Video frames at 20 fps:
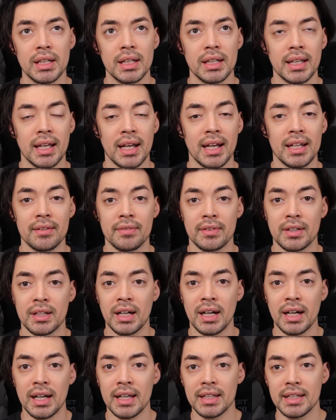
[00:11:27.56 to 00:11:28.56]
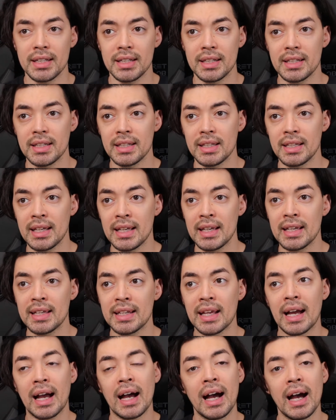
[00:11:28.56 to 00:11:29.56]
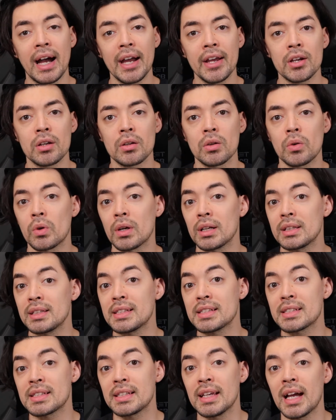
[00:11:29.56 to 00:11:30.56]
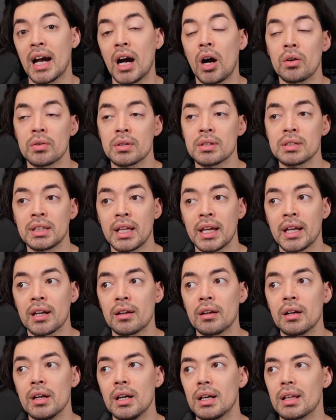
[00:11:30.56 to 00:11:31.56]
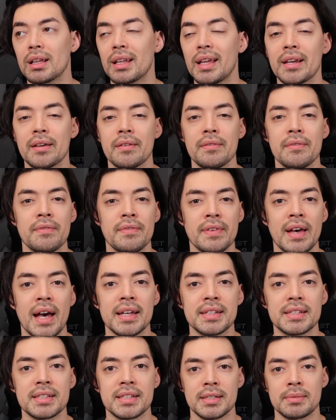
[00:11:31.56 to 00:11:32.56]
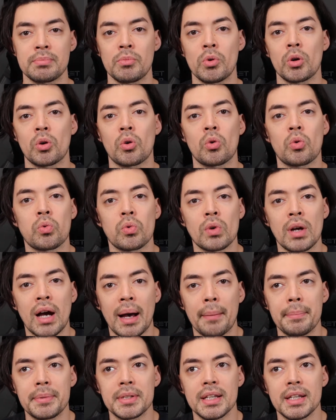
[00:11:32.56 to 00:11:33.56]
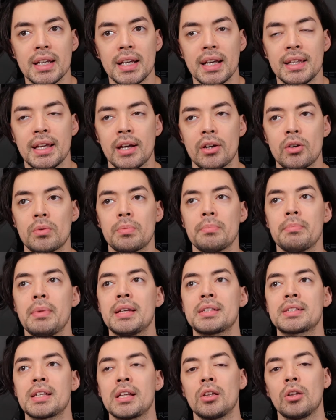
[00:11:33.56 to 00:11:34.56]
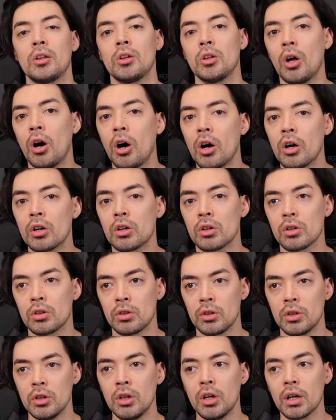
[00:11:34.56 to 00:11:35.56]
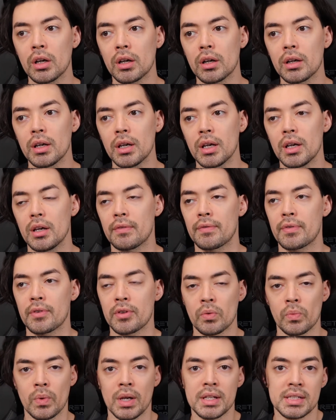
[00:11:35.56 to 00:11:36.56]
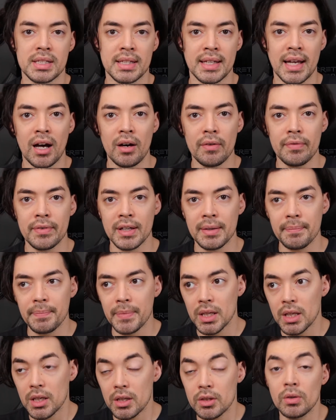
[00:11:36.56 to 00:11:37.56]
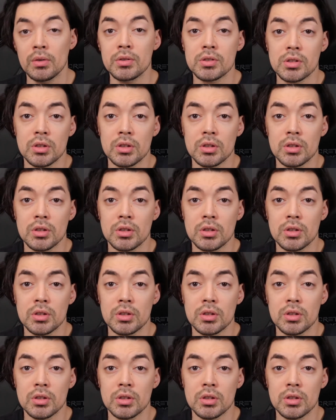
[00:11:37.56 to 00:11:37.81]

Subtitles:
kind of cut in higher, or at least the outer layer, like a vest that's more cropped and that makes a longer look for the rest of the outfit. Those are